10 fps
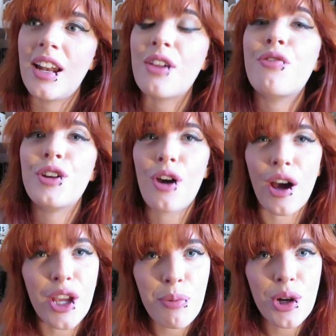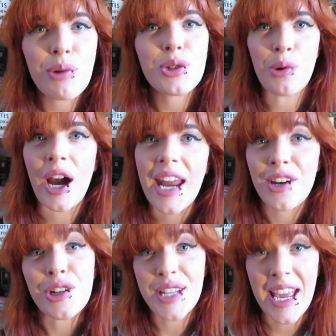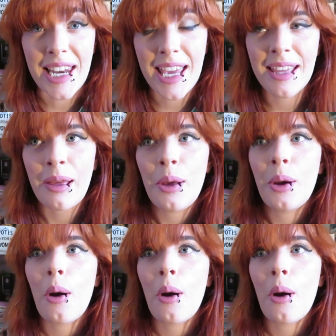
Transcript: Like for an audiobook it was quite entertaining,